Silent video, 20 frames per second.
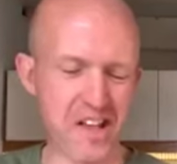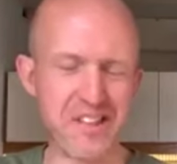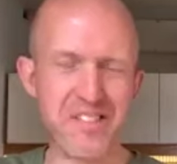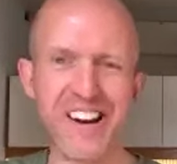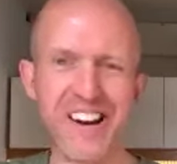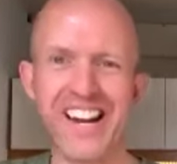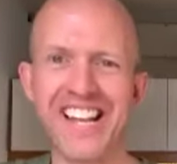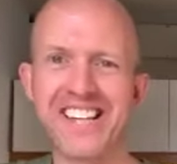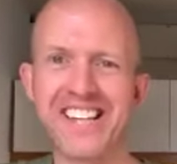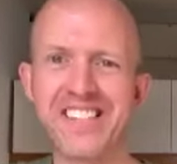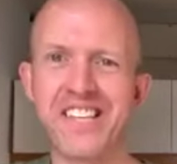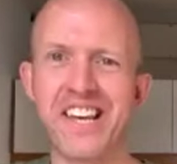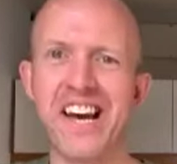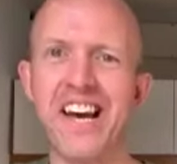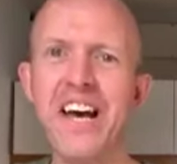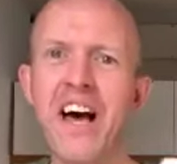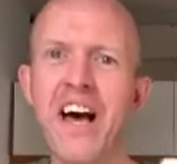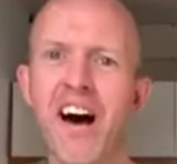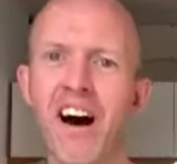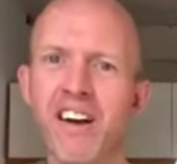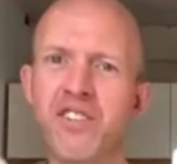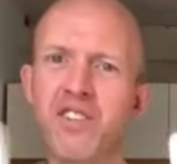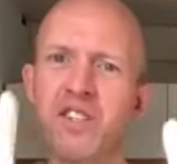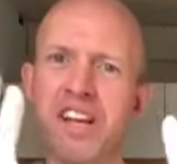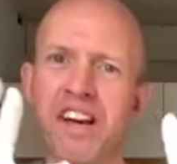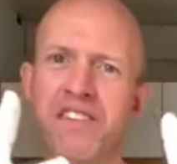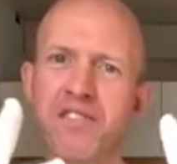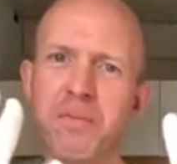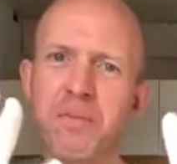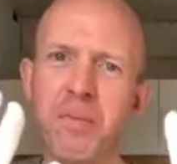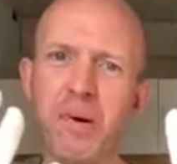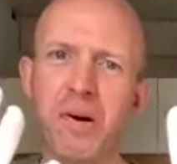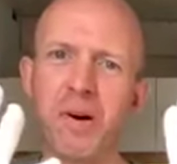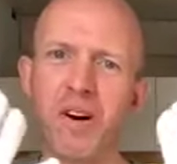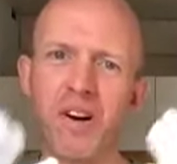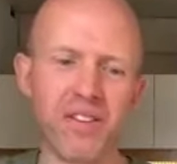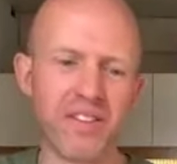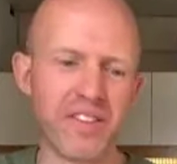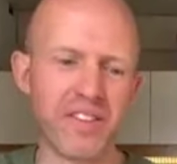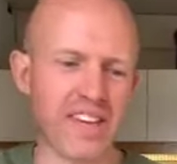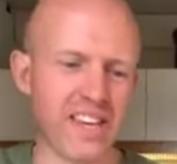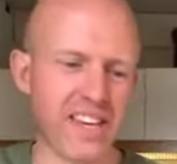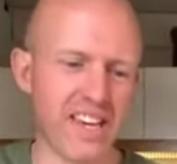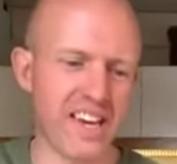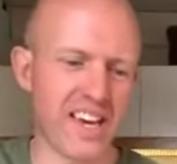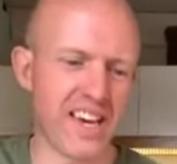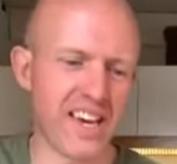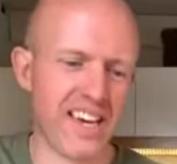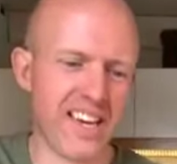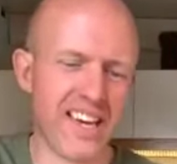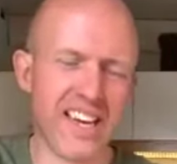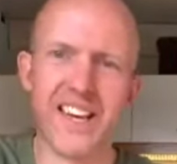there, Alex. Yeah, I just have to put on the